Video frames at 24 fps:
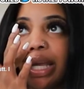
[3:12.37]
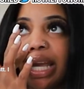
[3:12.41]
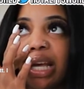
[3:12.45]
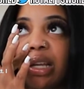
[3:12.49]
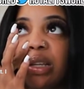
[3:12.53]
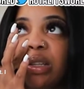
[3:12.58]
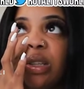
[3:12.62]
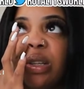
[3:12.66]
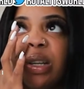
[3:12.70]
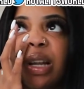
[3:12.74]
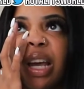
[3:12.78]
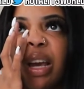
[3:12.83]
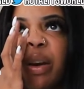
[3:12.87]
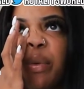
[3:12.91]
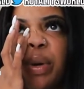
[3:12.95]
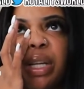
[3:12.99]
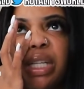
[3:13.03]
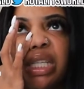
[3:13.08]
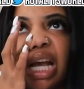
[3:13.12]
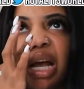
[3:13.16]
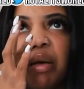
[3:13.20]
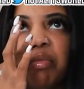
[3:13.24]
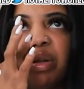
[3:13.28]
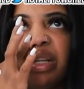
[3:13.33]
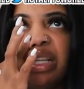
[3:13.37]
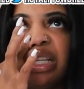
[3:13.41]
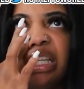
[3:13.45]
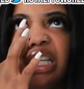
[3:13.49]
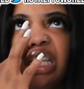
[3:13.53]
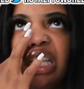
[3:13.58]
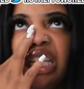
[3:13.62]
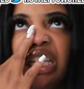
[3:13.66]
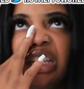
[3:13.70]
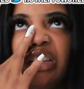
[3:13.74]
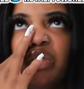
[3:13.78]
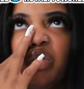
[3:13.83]
yesterday, which I
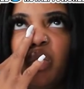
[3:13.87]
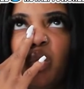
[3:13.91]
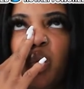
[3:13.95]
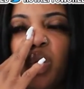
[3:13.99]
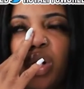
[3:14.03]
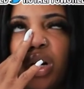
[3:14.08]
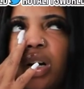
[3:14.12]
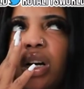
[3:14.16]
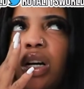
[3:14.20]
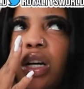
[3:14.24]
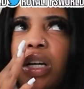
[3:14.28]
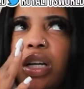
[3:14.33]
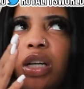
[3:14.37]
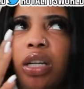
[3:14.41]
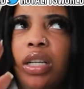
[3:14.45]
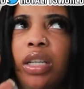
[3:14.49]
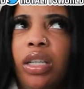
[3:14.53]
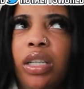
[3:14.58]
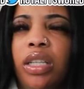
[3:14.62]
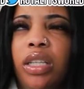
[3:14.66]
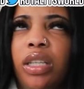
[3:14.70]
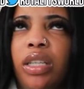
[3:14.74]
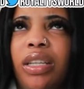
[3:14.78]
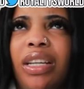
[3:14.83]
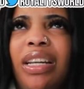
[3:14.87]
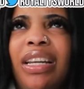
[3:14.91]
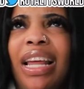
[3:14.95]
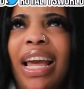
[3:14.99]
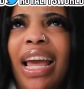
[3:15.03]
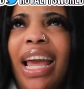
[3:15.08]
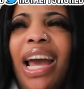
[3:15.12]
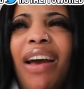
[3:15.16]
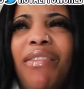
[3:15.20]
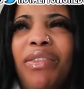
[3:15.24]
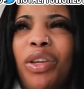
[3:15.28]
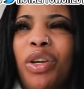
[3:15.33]
believe was the
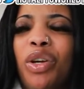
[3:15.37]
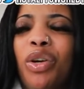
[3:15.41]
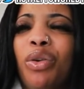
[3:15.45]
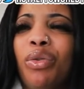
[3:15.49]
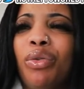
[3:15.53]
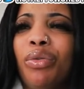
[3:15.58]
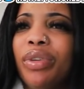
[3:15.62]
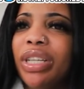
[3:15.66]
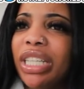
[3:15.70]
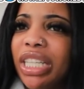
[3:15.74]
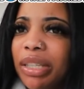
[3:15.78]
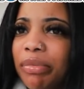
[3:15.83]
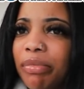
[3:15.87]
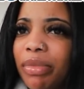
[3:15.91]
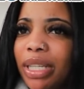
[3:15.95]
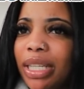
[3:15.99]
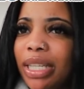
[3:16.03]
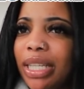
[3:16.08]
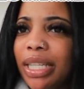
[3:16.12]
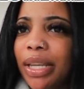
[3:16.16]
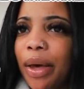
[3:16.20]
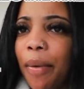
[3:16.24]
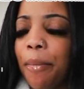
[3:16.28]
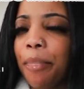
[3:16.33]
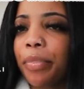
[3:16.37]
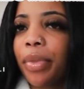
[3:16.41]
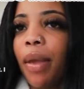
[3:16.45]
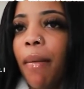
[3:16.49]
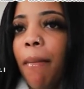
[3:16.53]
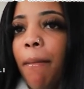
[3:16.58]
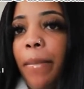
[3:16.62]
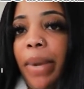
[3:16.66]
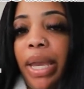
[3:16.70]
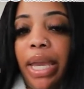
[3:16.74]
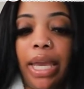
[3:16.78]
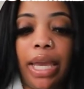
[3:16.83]
day after Christmas,
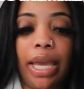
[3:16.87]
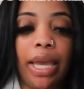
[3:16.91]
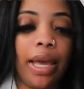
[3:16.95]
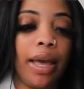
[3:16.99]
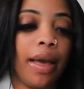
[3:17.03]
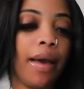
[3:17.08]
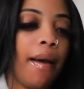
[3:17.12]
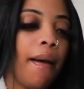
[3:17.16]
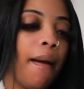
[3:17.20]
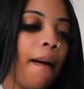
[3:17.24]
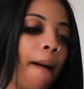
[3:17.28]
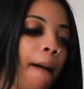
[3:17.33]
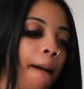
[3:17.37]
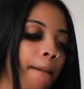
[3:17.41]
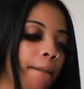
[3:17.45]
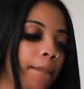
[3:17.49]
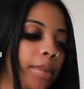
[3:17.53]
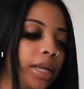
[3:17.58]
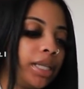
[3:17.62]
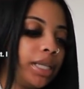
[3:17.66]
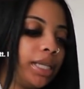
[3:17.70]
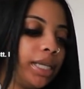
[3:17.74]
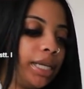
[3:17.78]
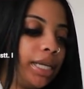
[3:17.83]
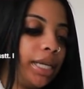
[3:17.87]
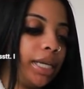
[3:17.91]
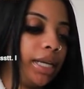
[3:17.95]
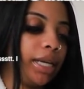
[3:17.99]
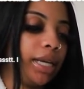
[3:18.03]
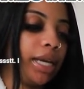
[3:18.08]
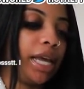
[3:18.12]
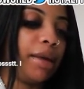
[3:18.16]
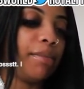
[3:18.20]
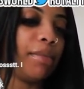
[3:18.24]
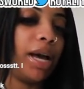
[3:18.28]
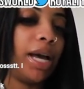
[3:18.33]
me,
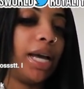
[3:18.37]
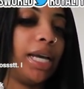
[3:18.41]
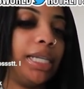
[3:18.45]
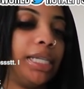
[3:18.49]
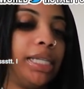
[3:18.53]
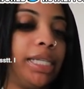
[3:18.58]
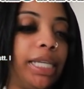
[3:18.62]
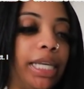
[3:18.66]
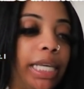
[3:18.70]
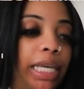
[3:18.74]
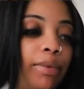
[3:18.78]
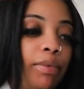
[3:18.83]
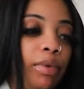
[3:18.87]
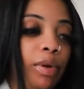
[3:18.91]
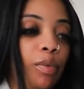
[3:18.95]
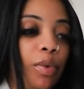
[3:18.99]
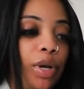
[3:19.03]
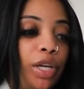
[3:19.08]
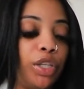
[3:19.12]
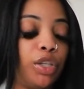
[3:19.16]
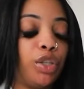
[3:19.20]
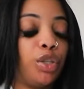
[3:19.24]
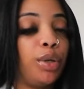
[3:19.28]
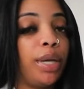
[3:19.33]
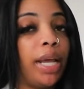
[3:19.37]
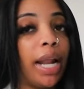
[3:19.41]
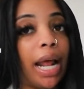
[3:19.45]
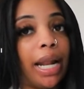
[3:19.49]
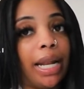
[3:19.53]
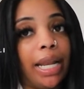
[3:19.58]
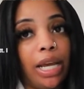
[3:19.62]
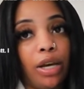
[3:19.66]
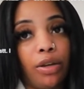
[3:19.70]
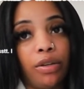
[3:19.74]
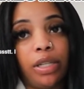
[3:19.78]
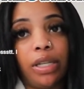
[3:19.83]
Malia, and my auntie, we went to get
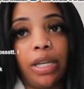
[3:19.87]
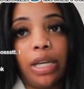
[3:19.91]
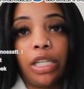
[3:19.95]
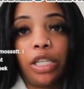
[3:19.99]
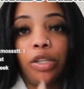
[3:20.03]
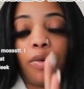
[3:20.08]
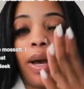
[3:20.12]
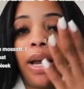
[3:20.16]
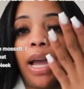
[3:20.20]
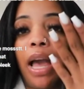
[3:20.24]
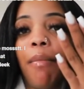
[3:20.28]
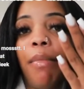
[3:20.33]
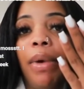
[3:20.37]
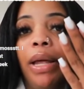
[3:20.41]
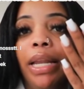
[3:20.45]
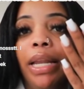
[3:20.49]
our nails done. So I got